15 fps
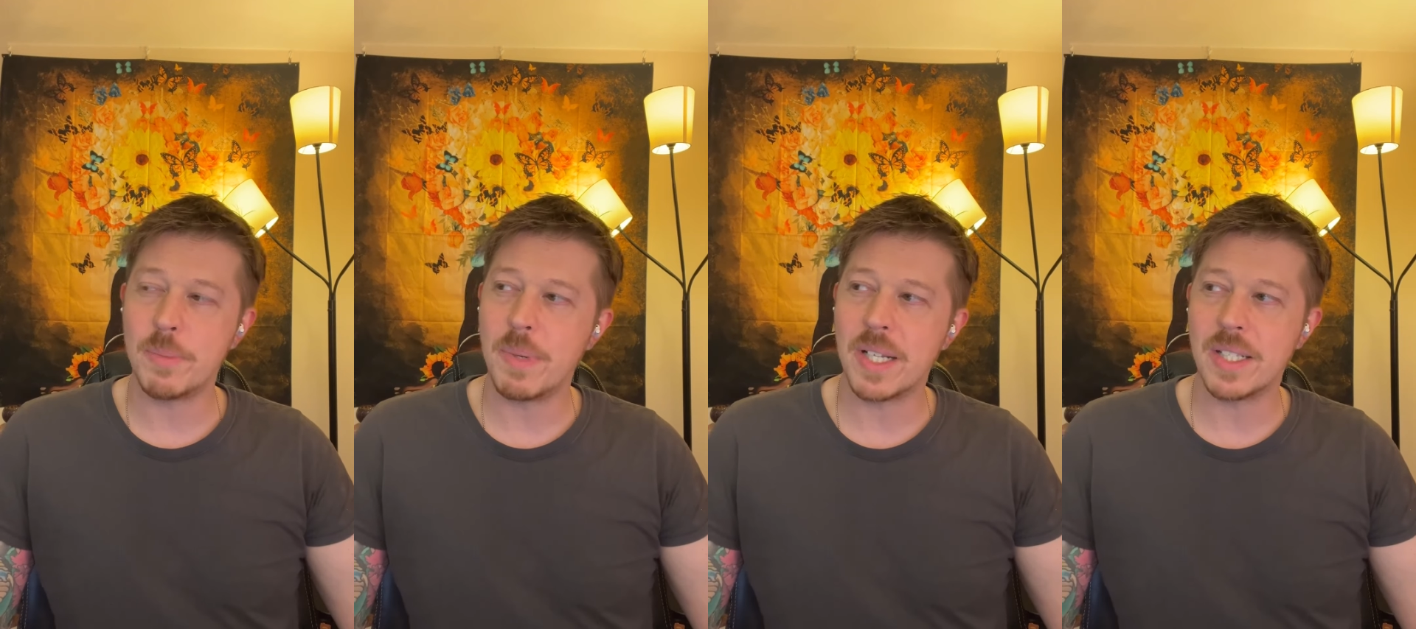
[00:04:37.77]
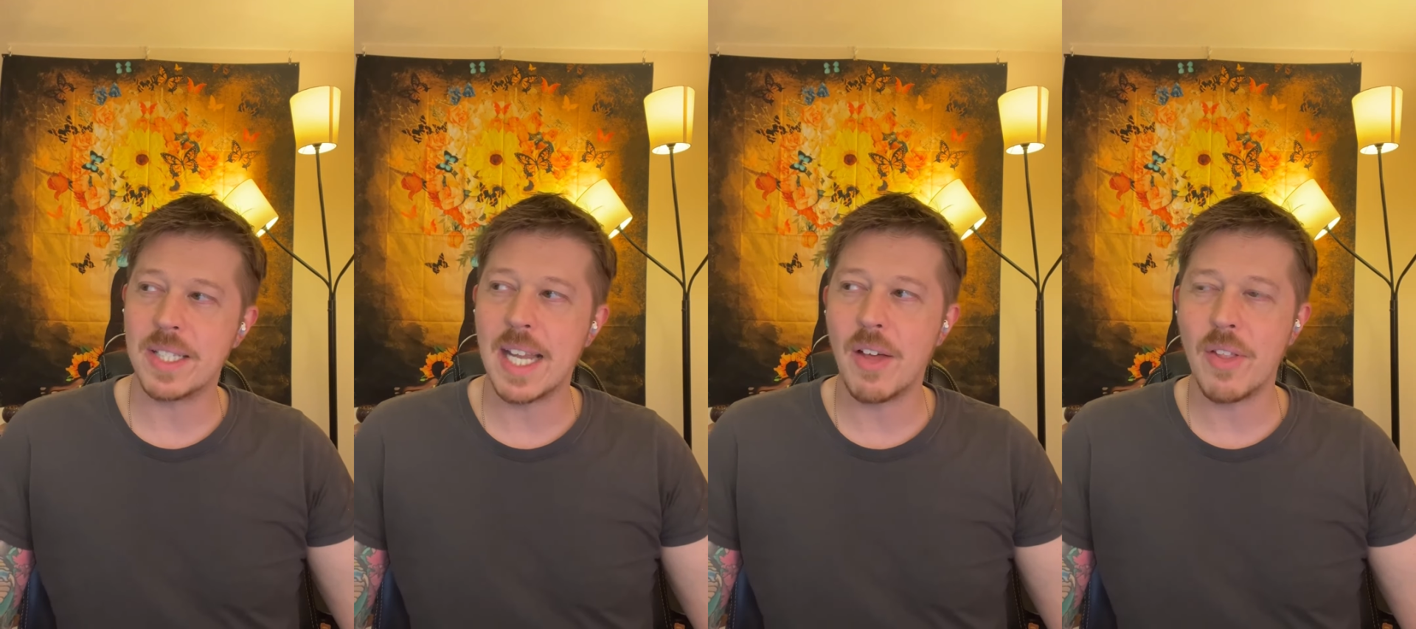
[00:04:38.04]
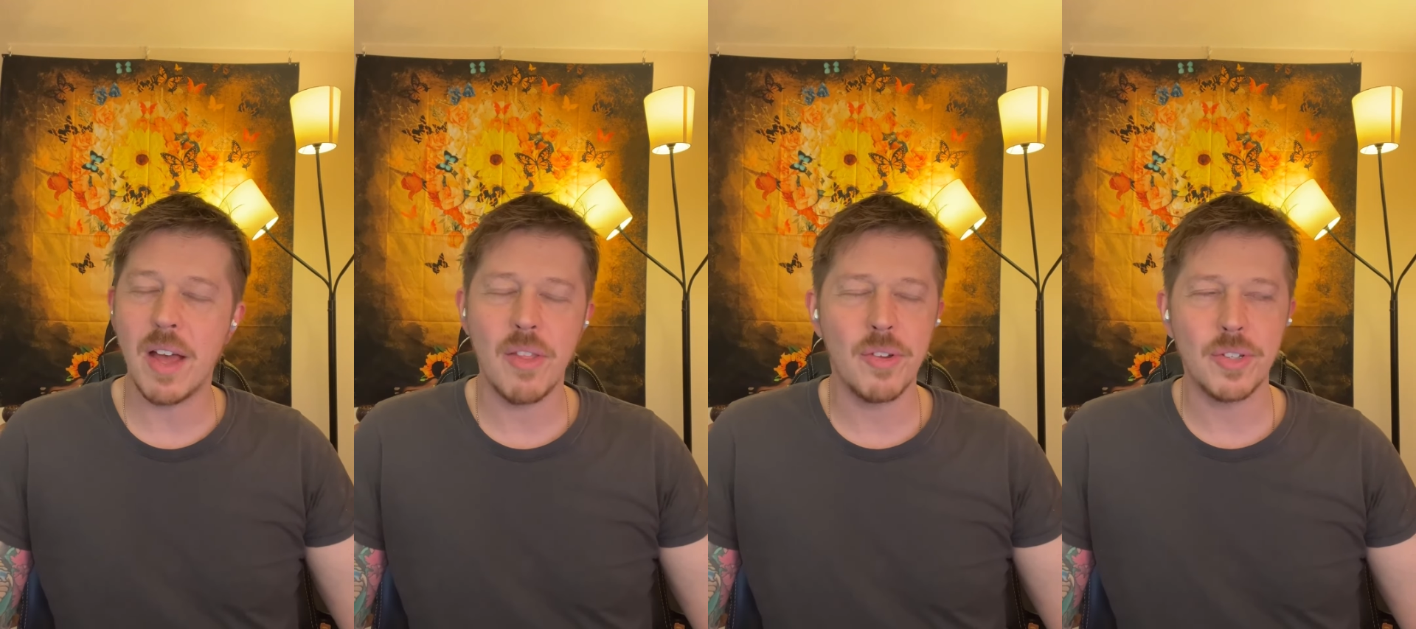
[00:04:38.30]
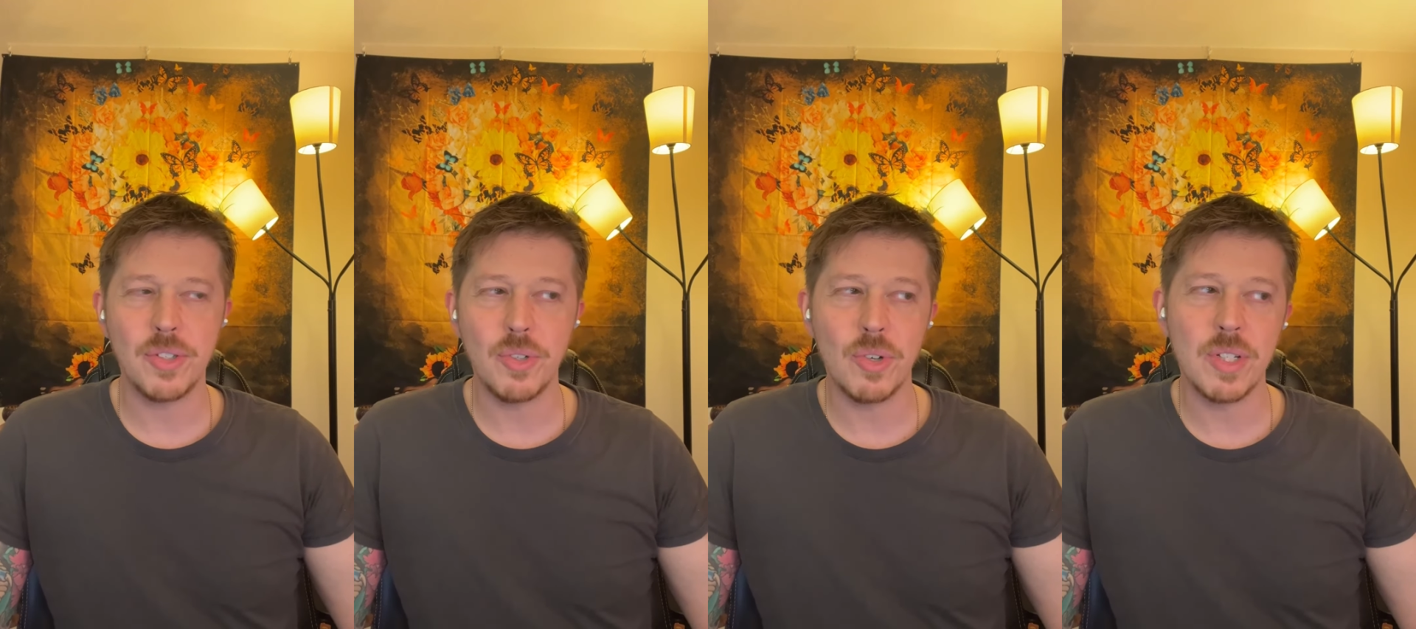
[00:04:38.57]
because now the other
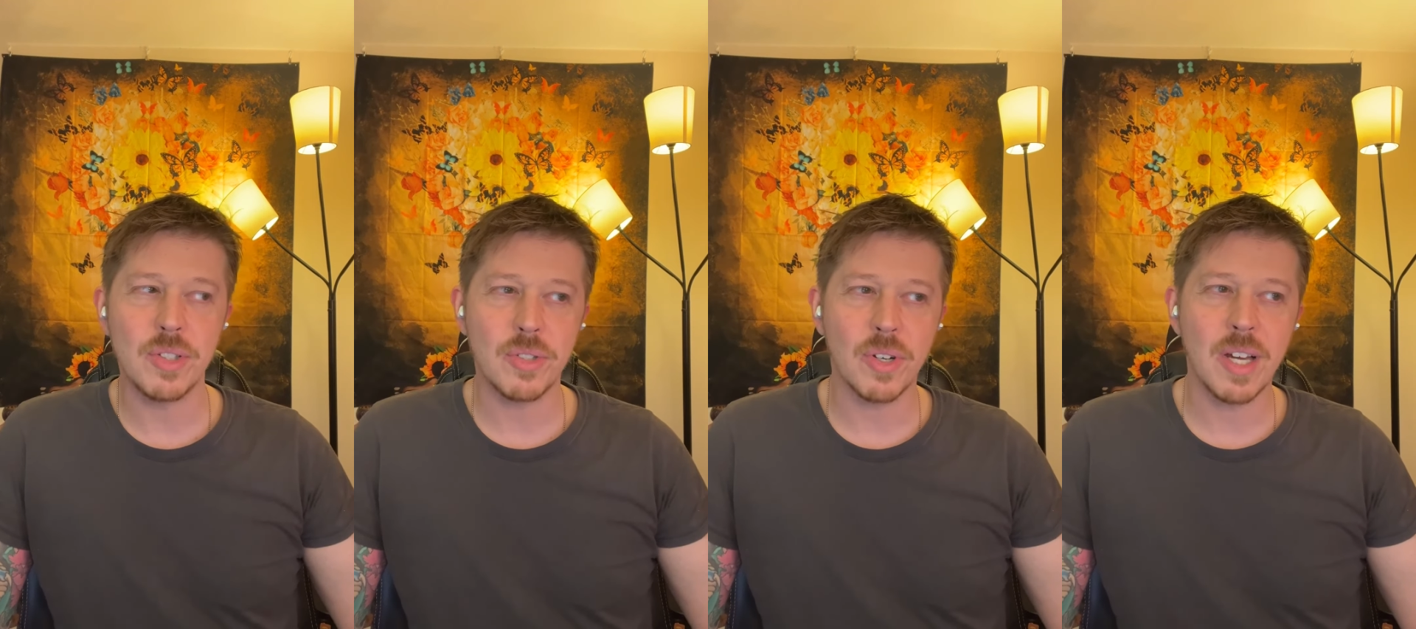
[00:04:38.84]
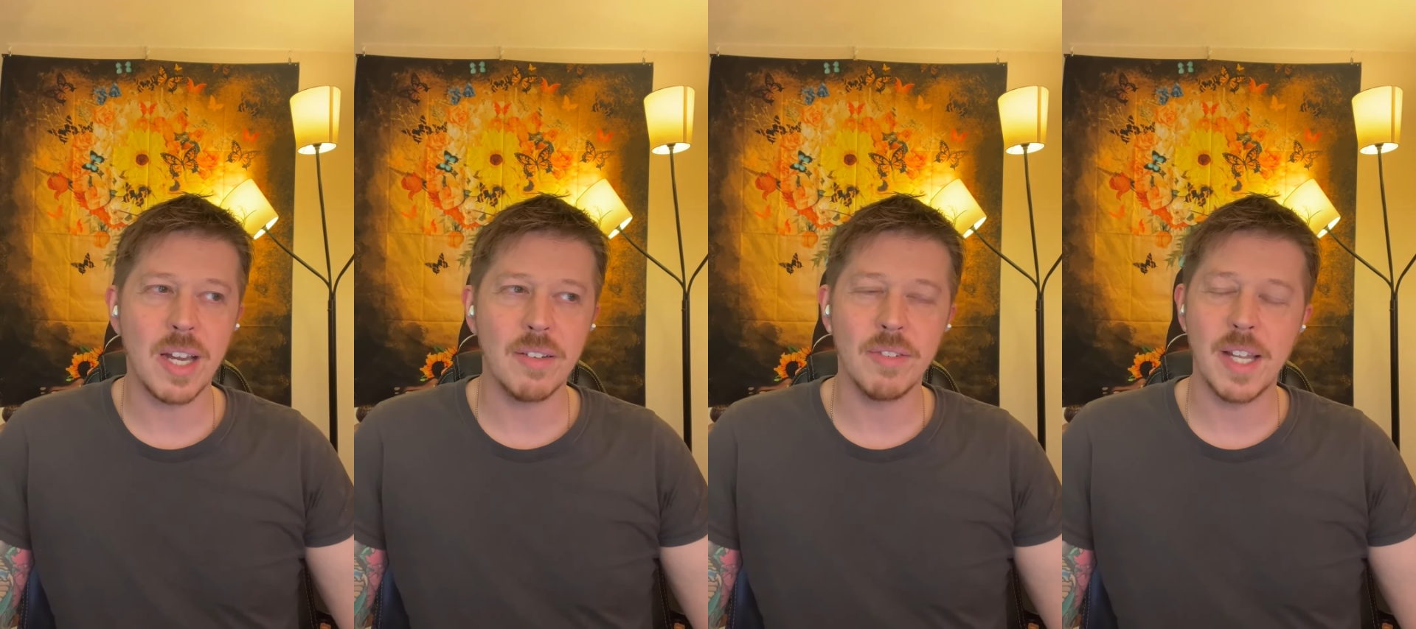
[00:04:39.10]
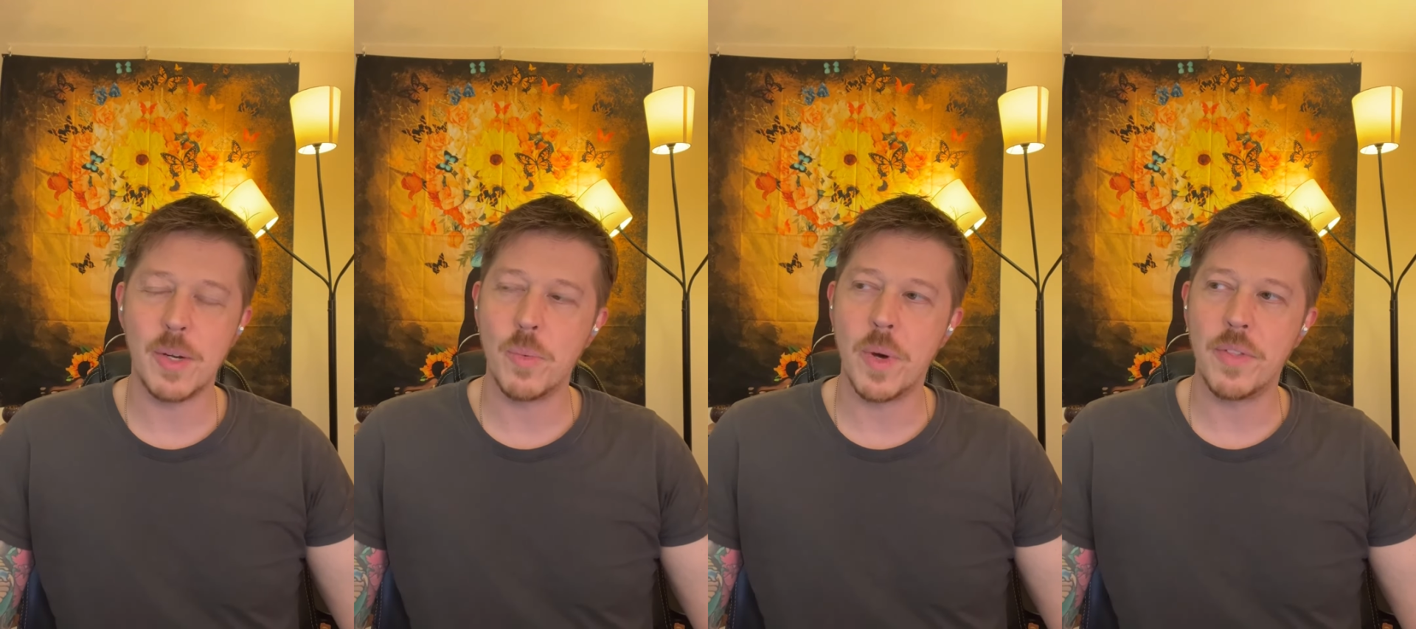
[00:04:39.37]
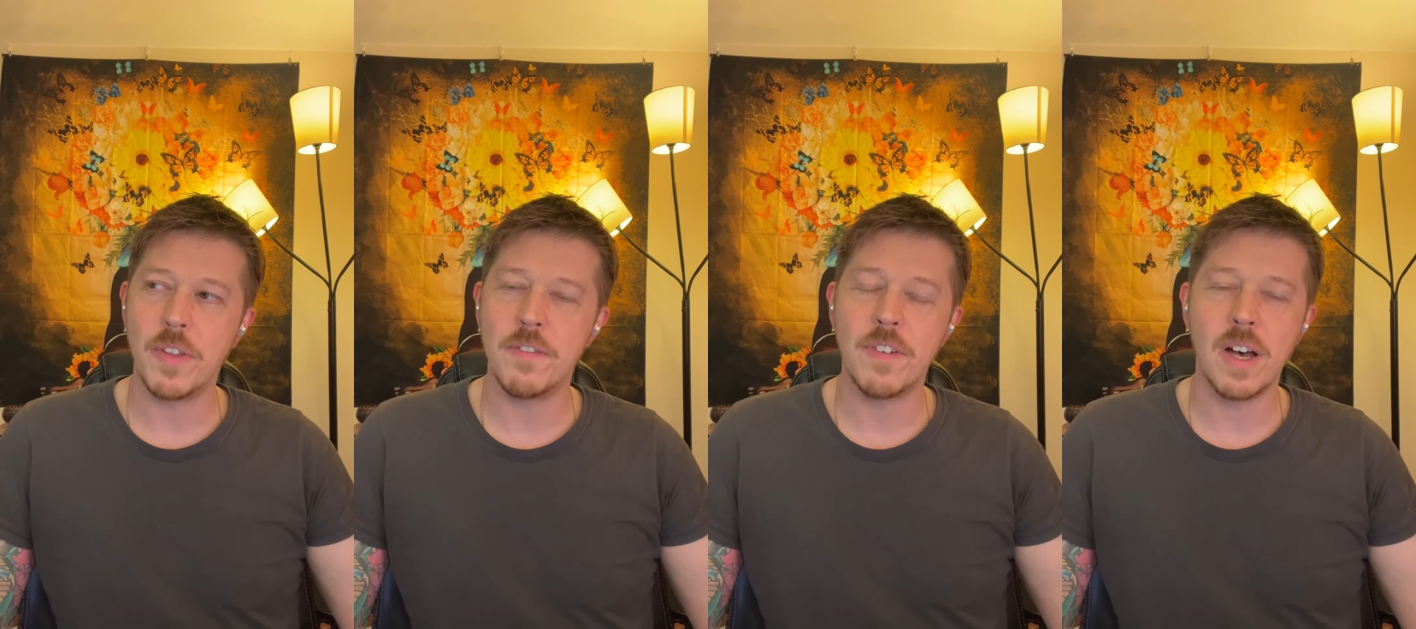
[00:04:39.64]
students are kind of like,
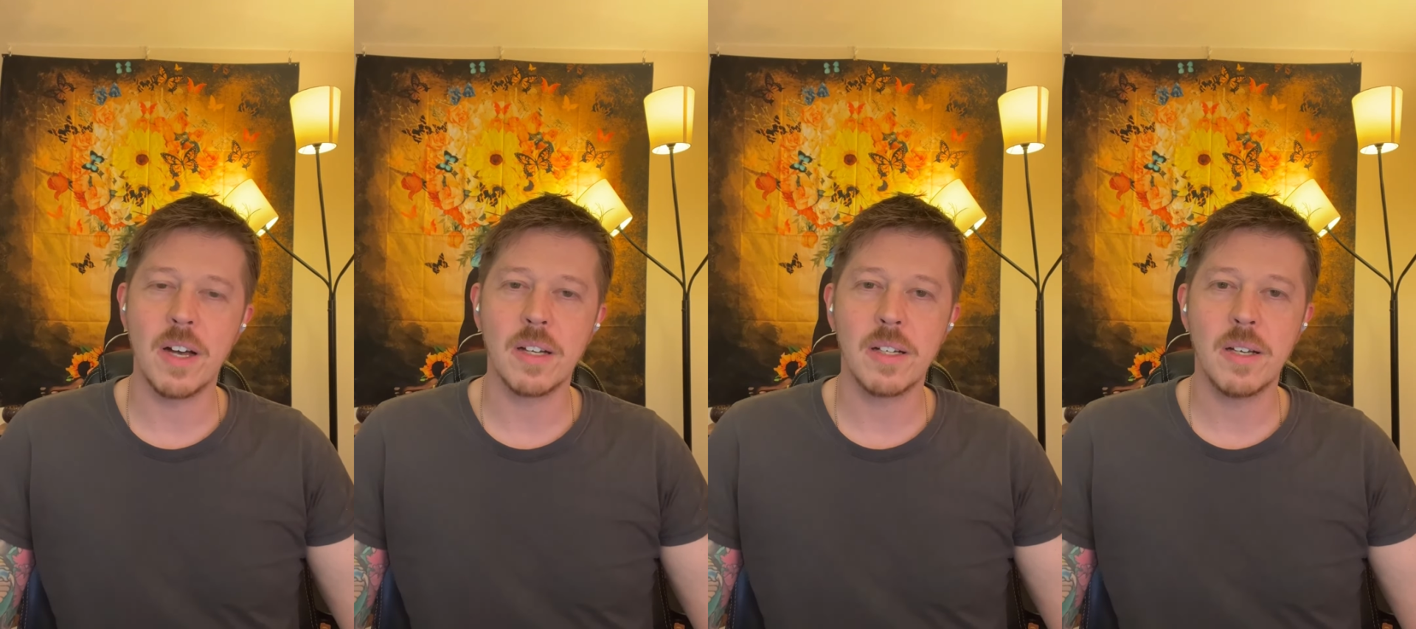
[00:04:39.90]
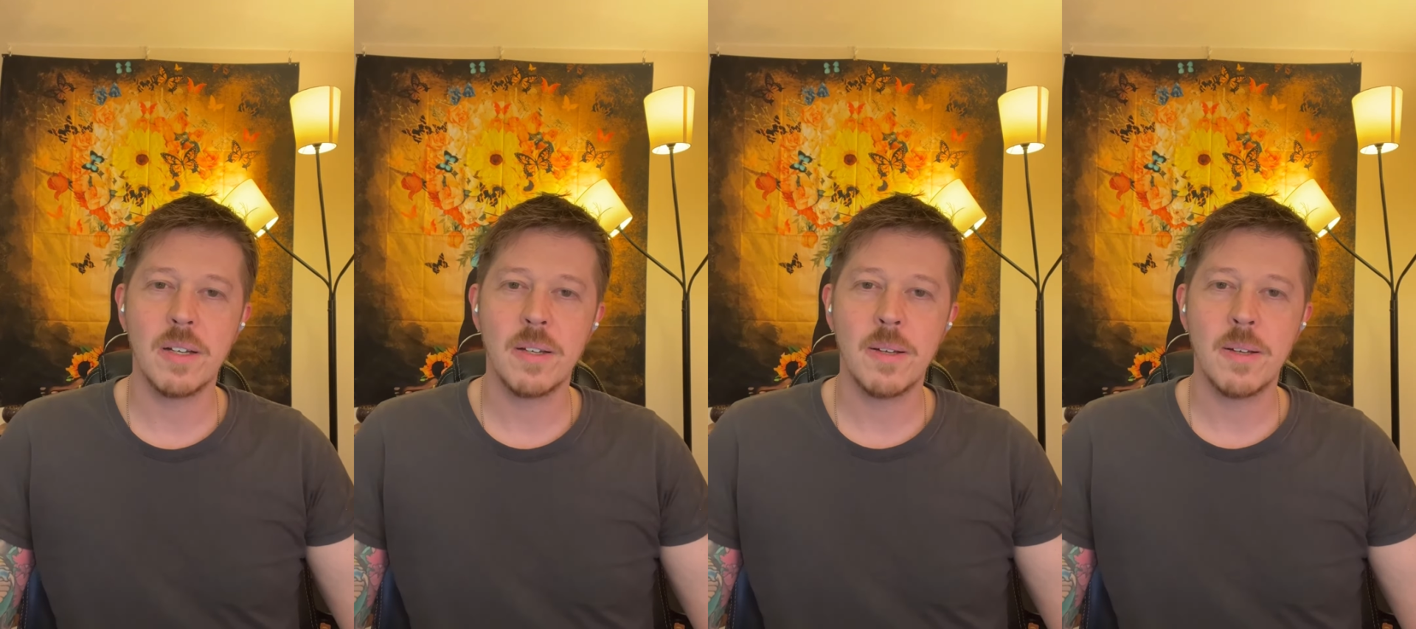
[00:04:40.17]
what the fuck?